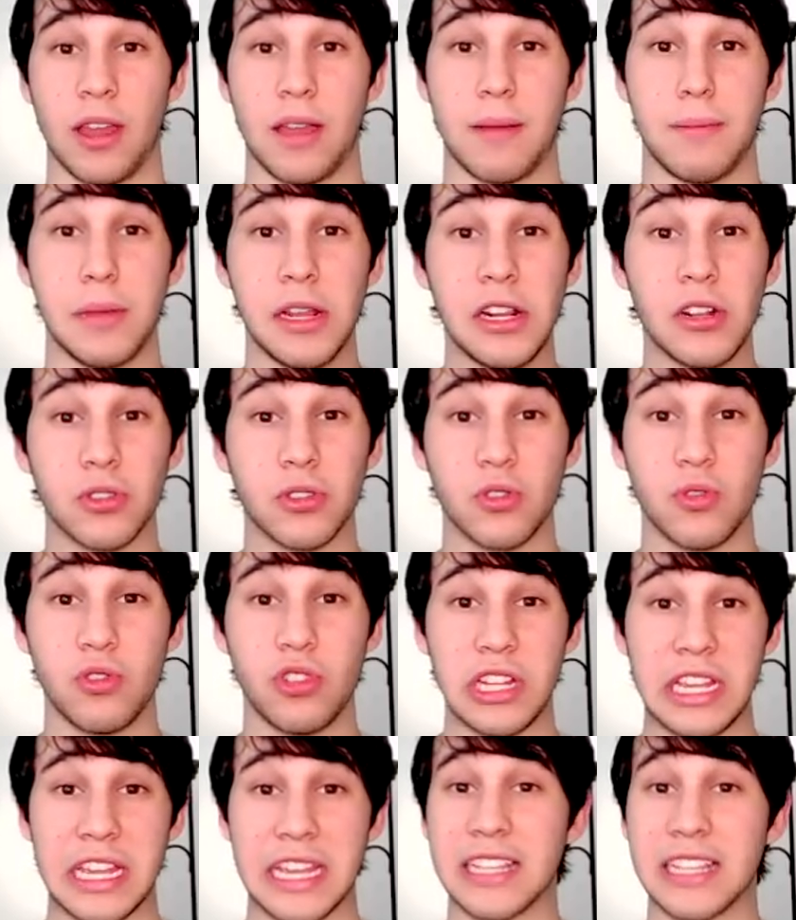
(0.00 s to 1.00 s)
And
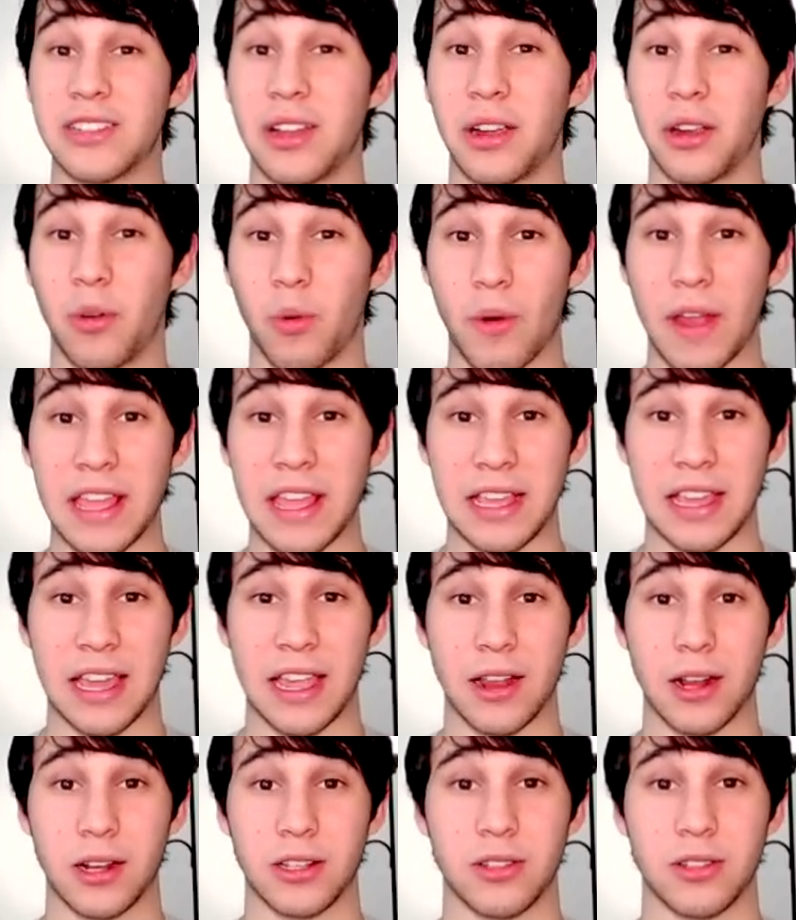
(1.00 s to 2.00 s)
Midosuji is a great
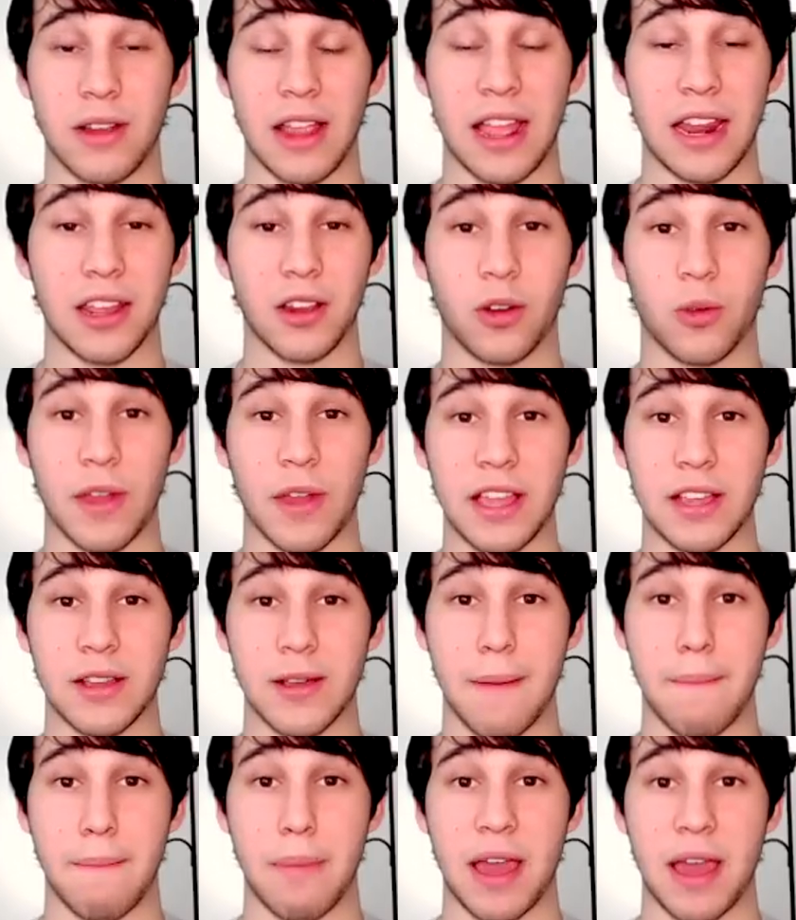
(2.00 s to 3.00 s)
character and a great
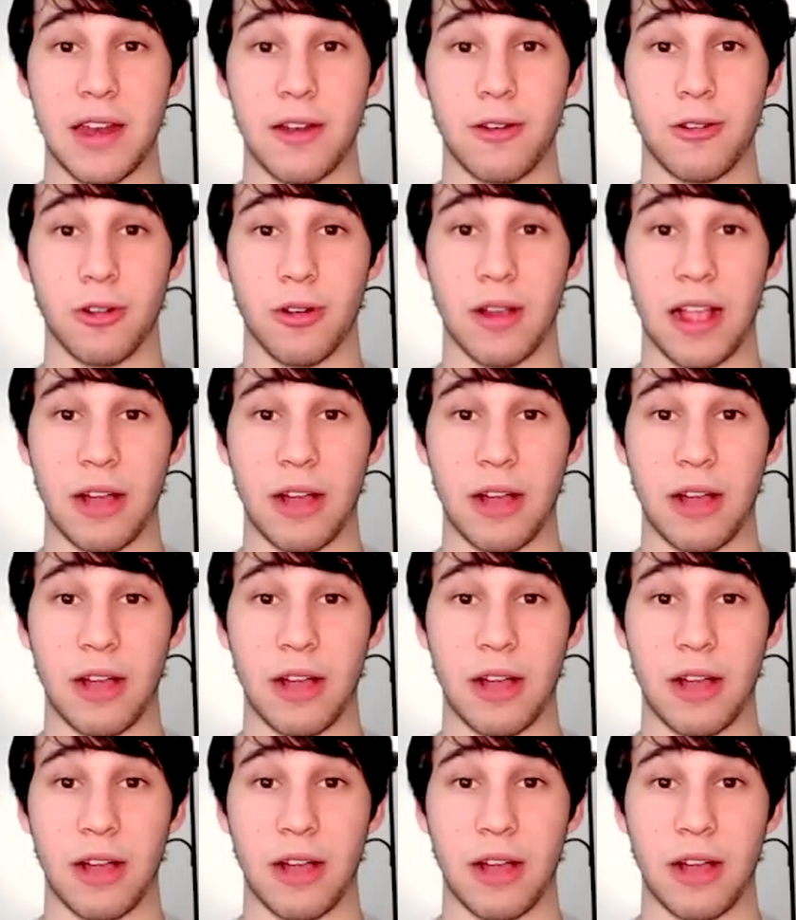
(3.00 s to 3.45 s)
competitor.